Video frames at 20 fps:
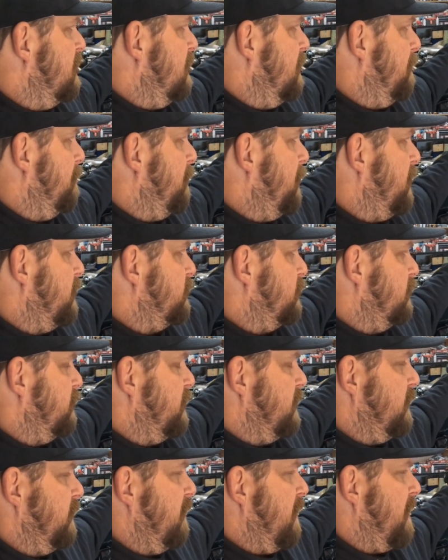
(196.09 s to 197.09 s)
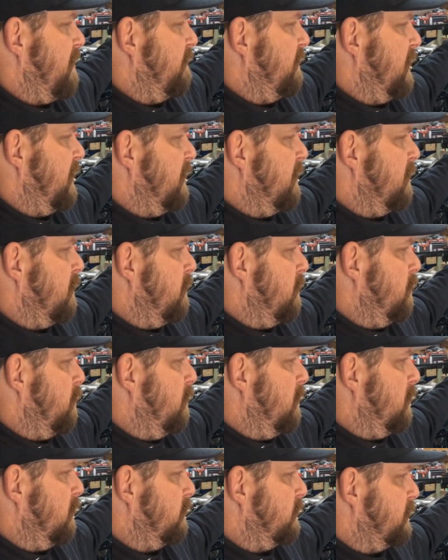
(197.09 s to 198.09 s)
the pressure that you have here
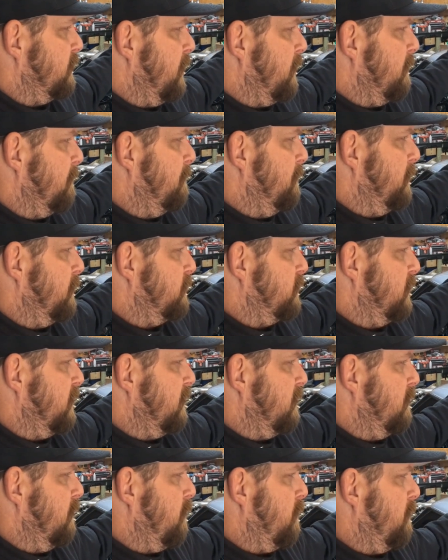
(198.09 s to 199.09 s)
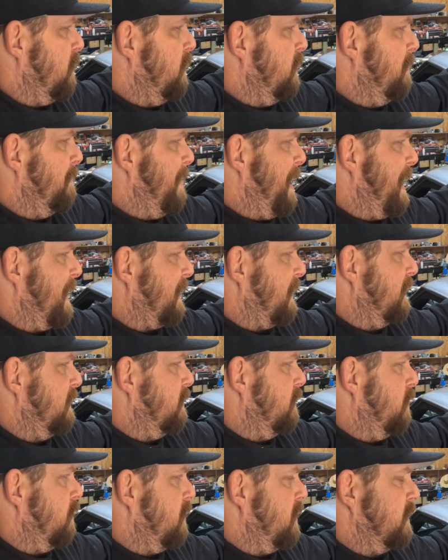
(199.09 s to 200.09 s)
will start pushing the oil back in
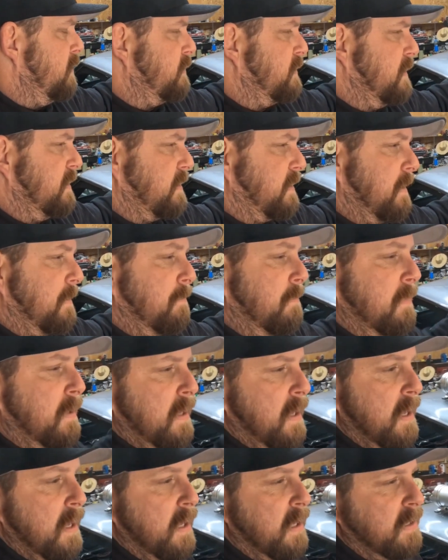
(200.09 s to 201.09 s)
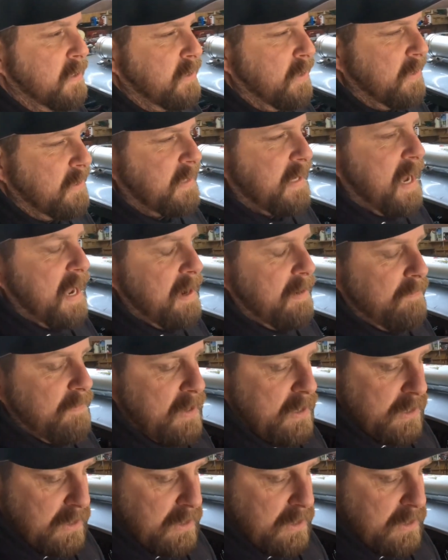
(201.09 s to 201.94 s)
the oil system. So it's kind of a